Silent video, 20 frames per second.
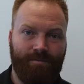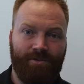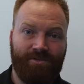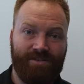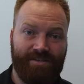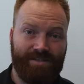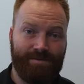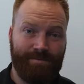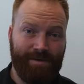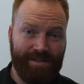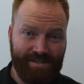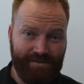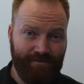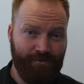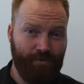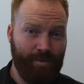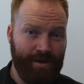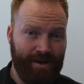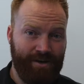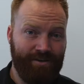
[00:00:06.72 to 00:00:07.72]
most
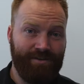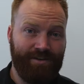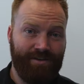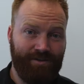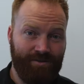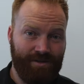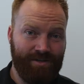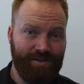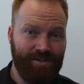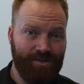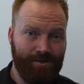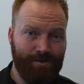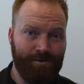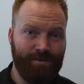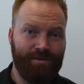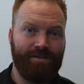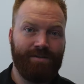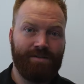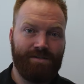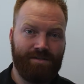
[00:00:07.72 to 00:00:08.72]
expensive repair that you can do
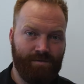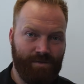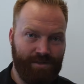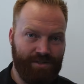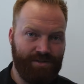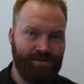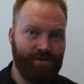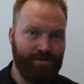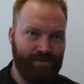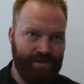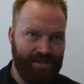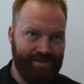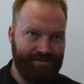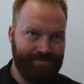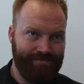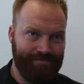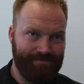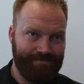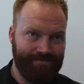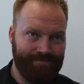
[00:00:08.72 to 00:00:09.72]
is the one you don't need.
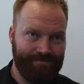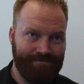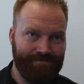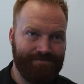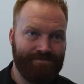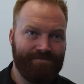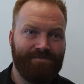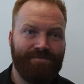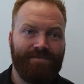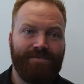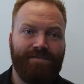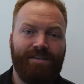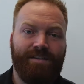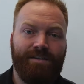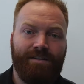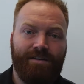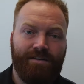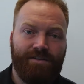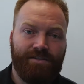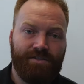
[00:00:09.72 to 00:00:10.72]

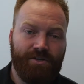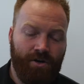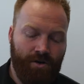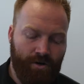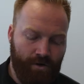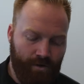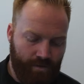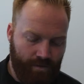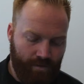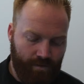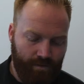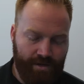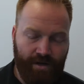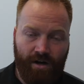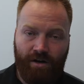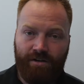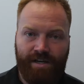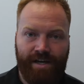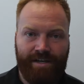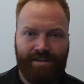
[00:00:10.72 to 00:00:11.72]
So with
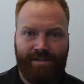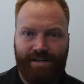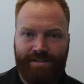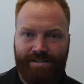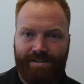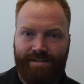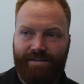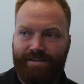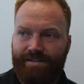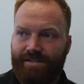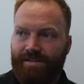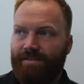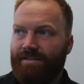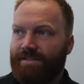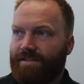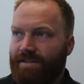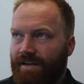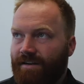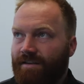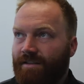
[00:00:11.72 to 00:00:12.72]
our diagnostic,
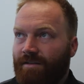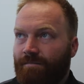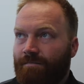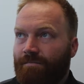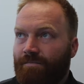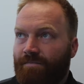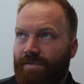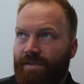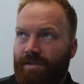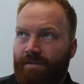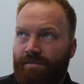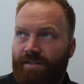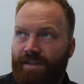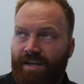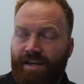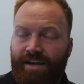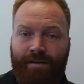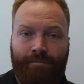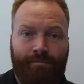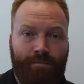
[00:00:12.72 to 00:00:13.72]
it's kind of the
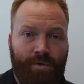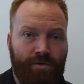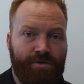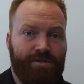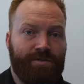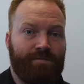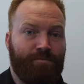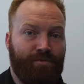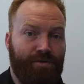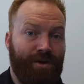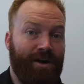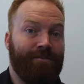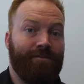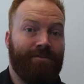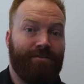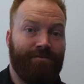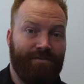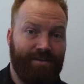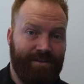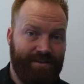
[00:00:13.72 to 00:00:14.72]
thing I'm most proud
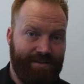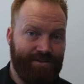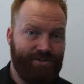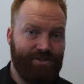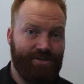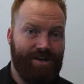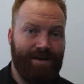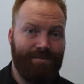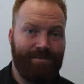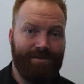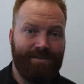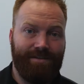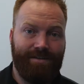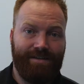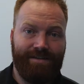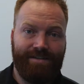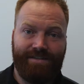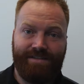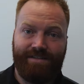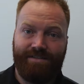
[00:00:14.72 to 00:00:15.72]
of in this shop,
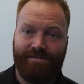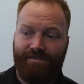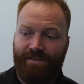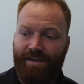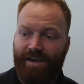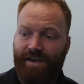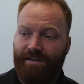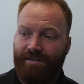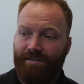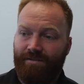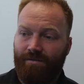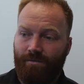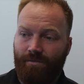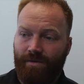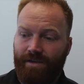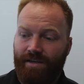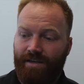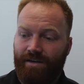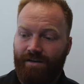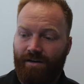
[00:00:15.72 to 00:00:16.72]
is that
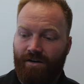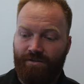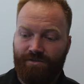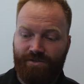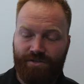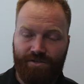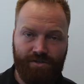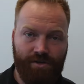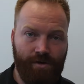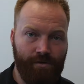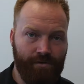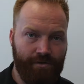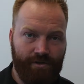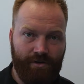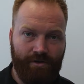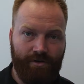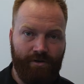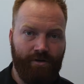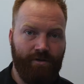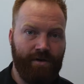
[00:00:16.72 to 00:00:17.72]
we are so
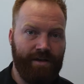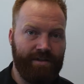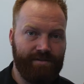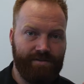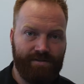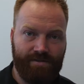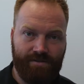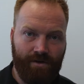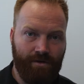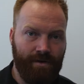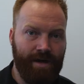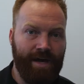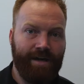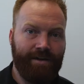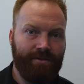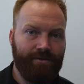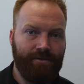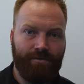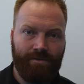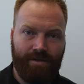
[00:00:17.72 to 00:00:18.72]
thorough and so
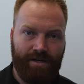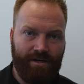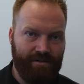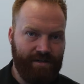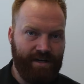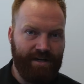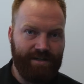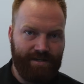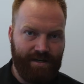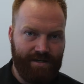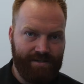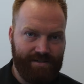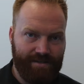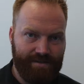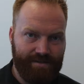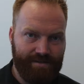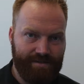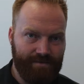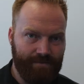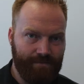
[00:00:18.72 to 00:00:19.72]
accurate with our
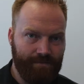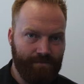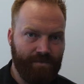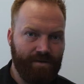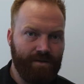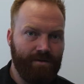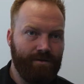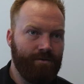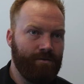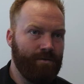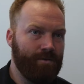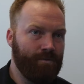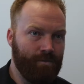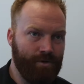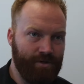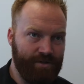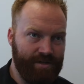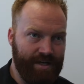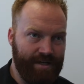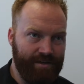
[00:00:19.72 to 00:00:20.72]
diagnostics. When
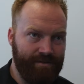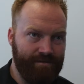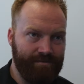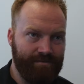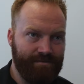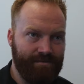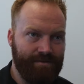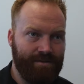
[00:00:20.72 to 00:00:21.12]
we're done,